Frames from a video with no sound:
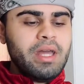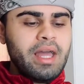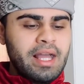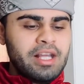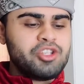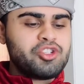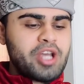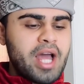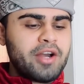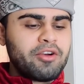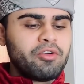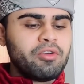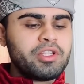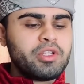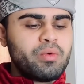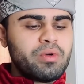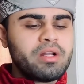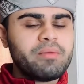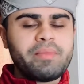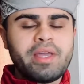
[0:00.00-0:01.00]
in general, you
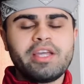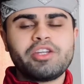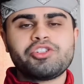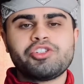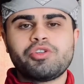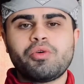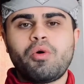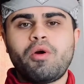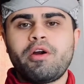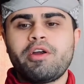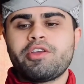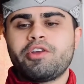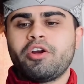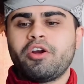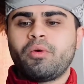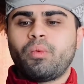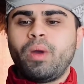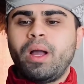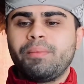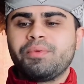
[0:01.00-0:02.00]
want to make sure
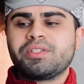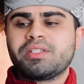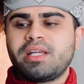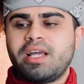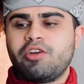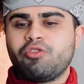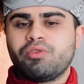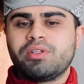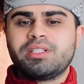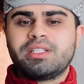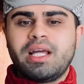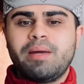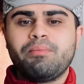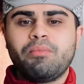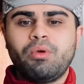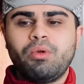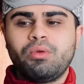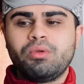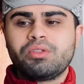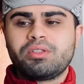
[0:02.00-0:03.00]
your website
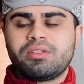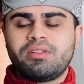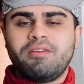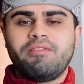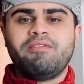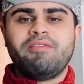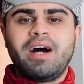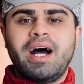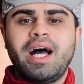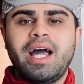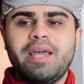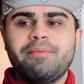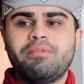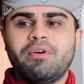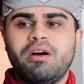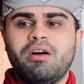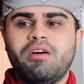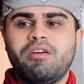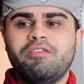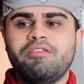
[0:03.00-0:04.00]
resembles the vibe
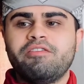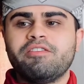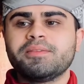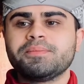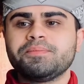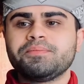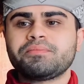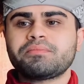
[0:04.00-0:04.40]
of